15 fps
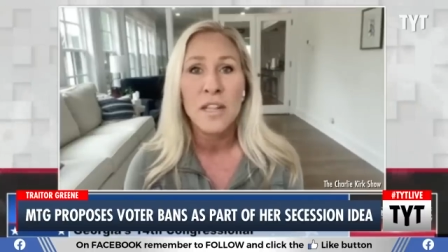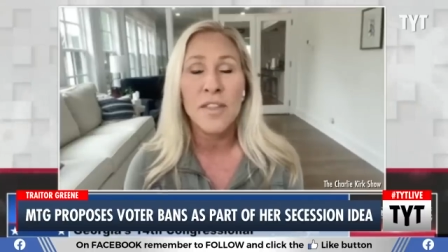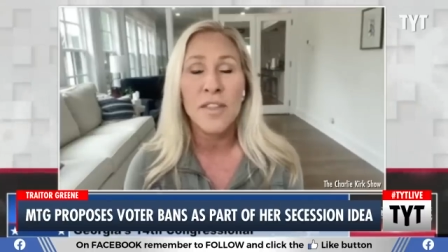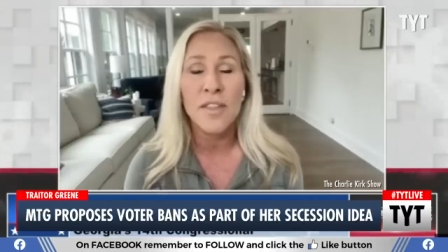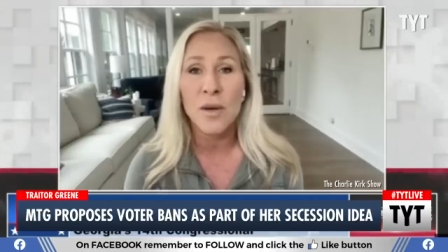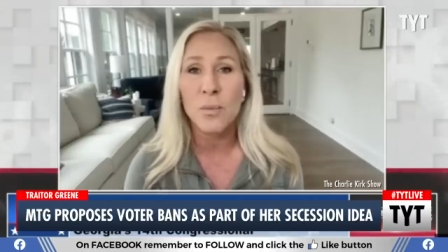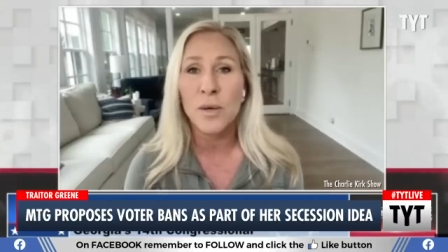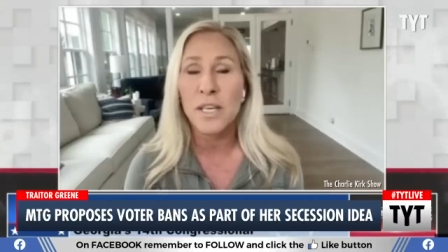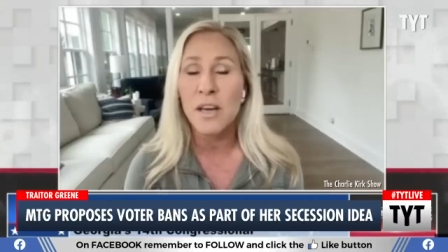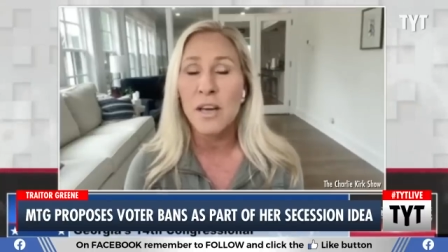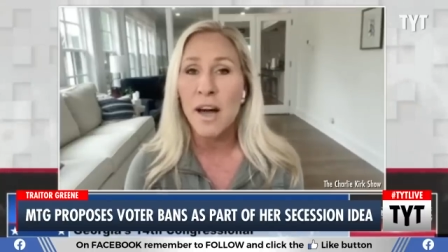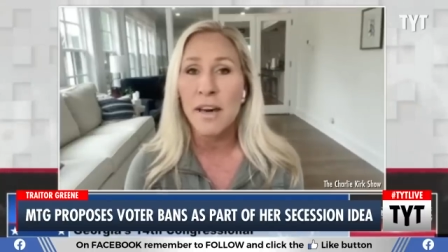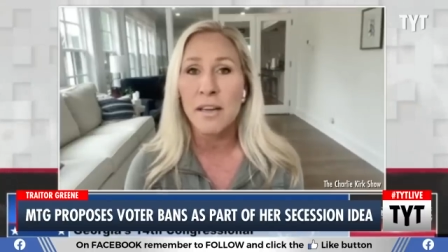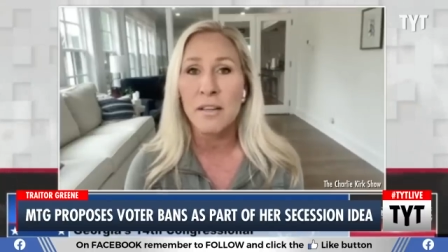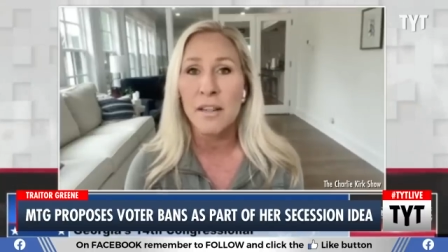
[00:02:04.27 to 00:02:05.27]
They would
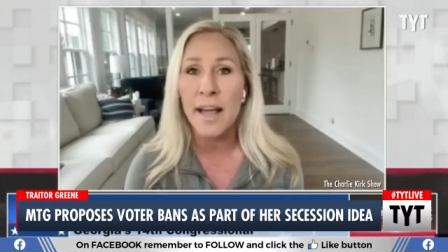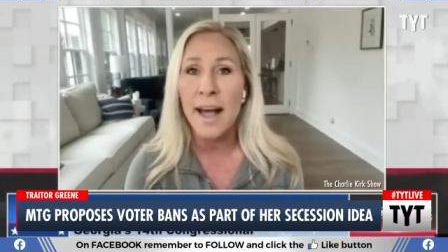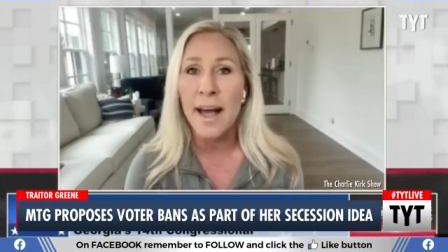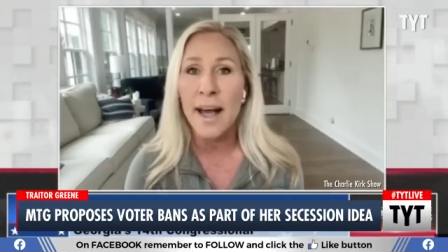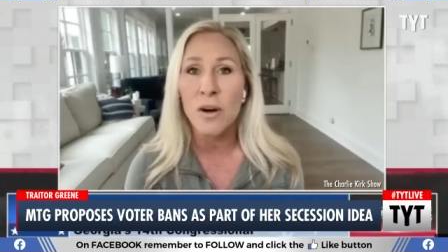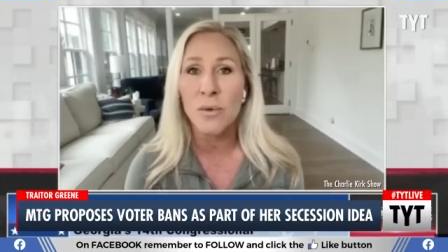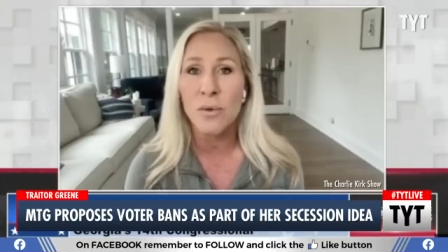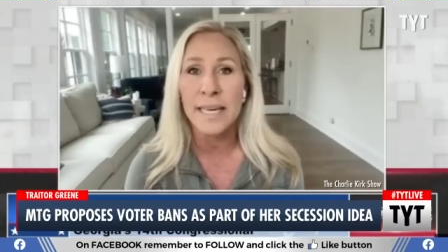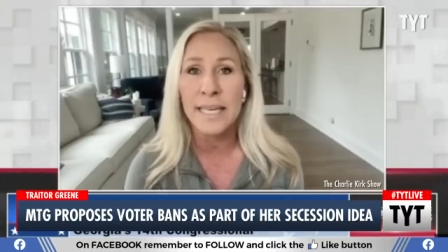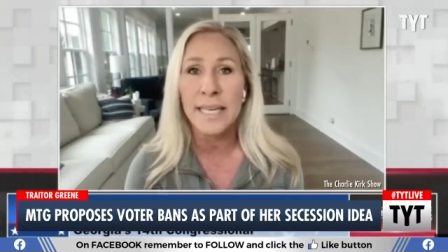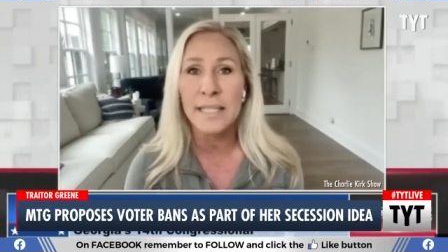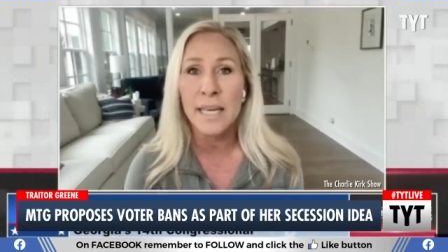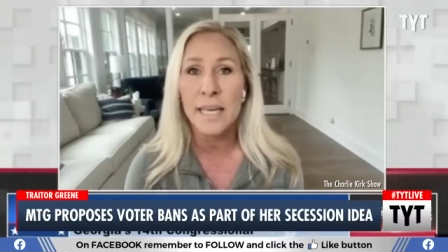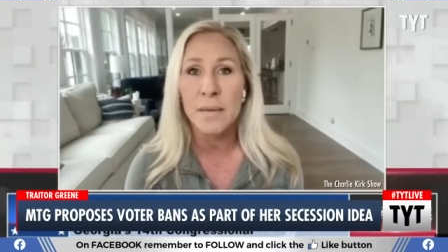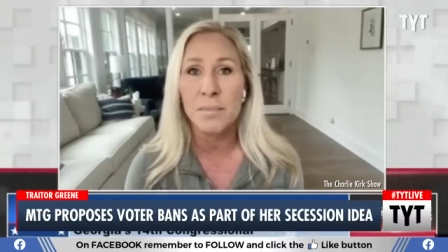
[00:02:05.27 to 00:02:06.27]
not allow any
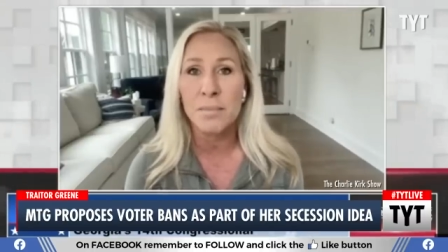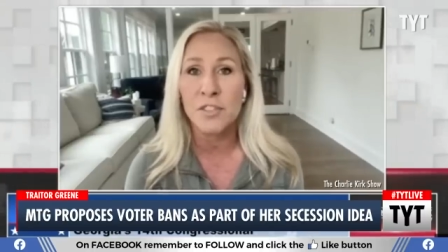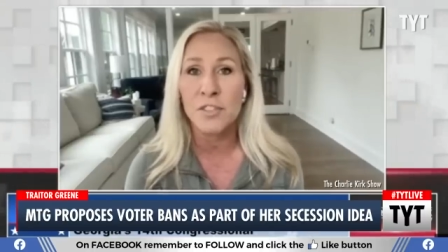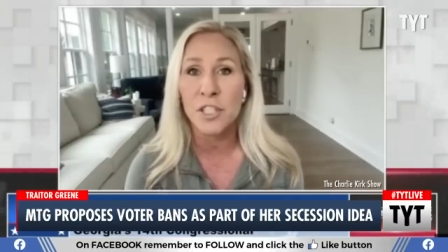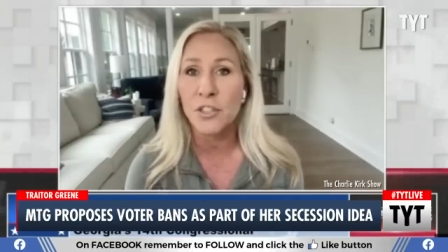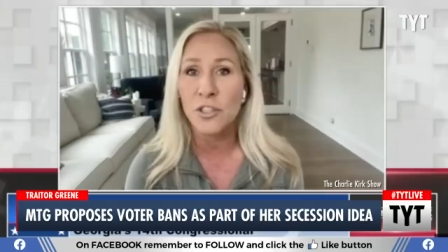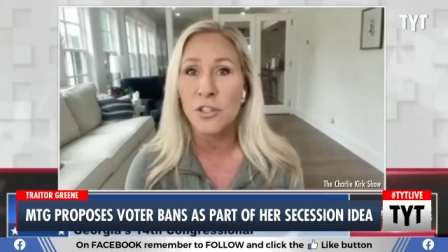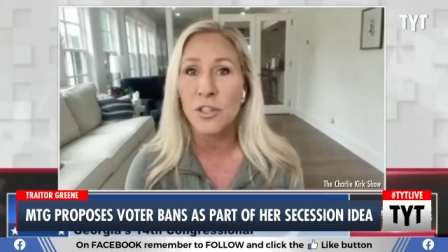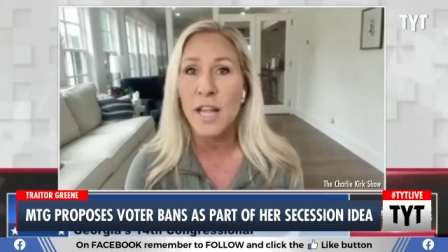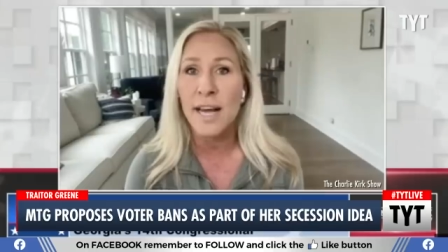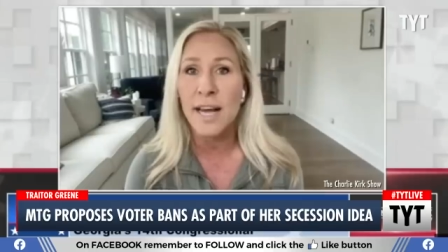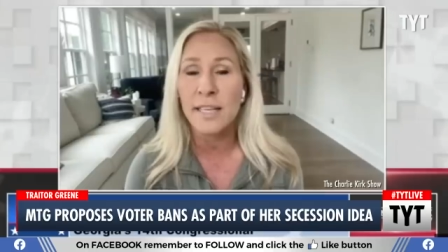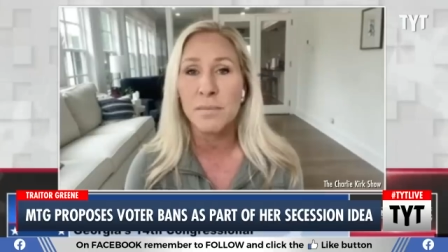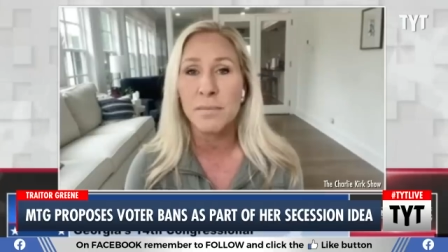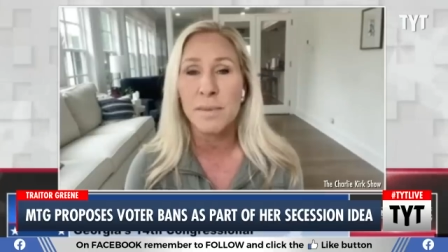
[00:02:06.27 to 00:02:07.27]
type of gender
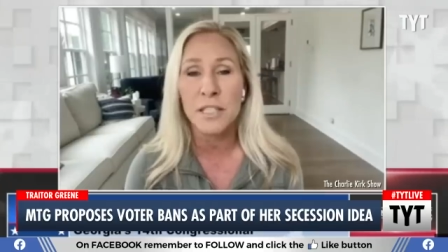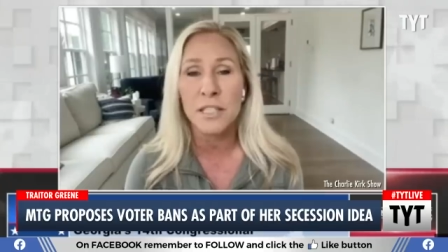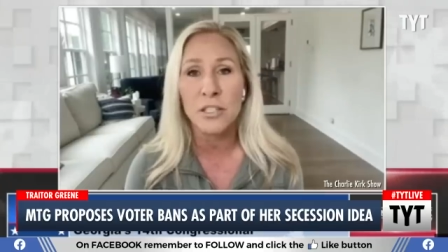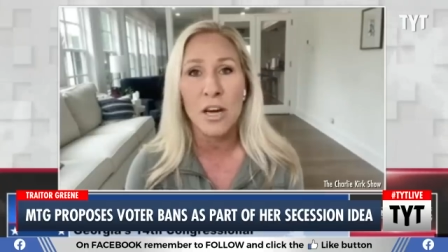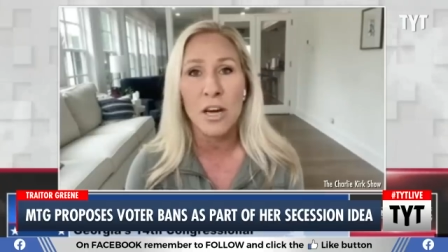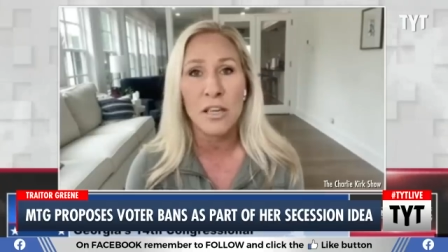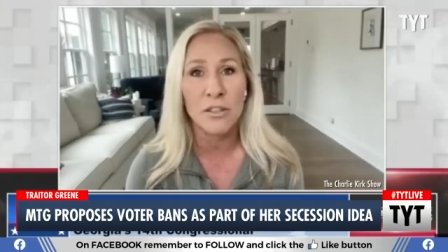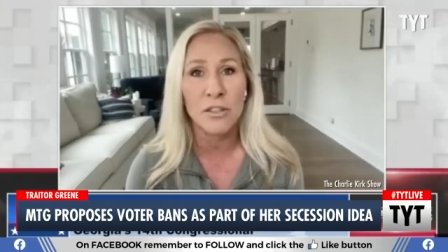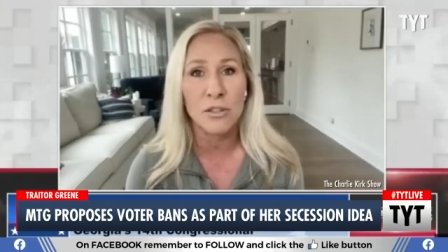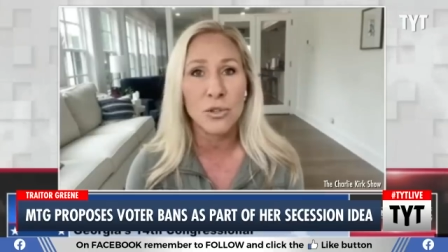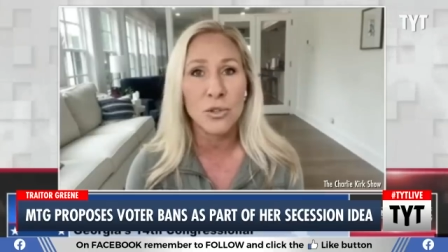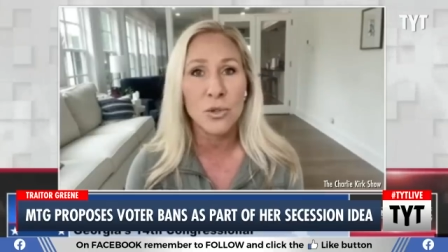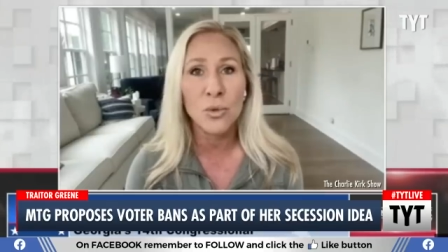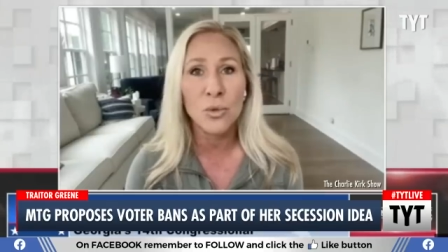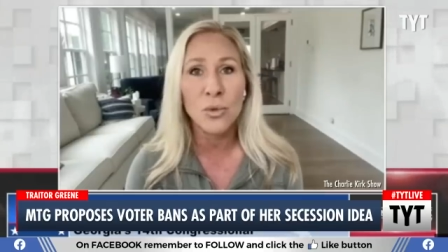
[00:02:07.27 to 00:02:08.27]
lies being taught in their
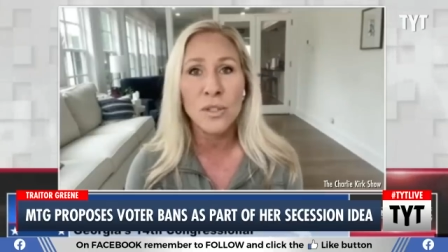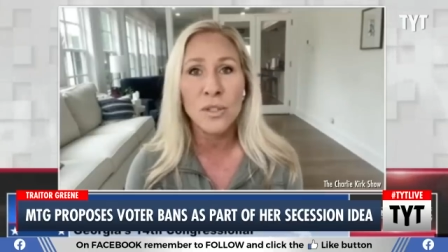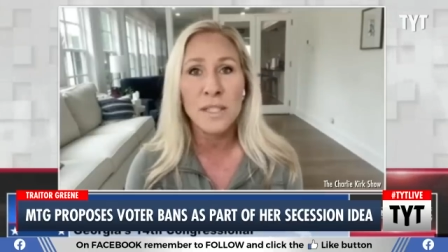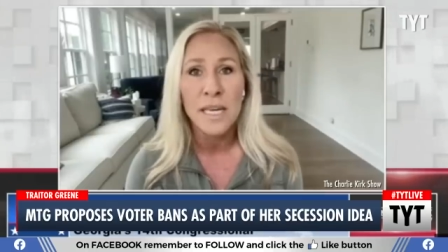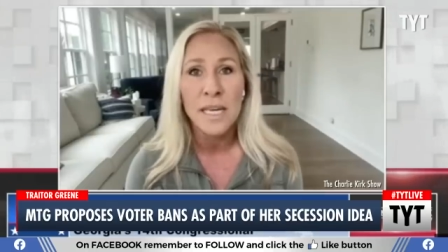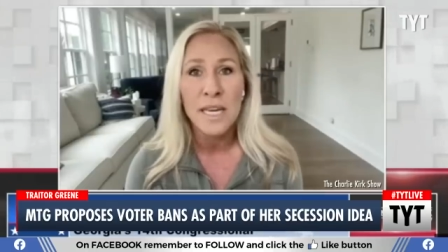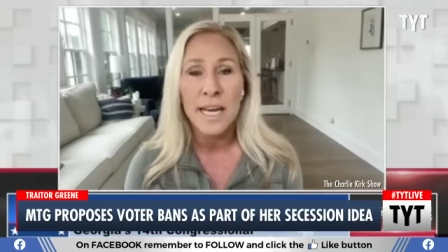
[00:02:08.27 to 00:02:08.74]
schools.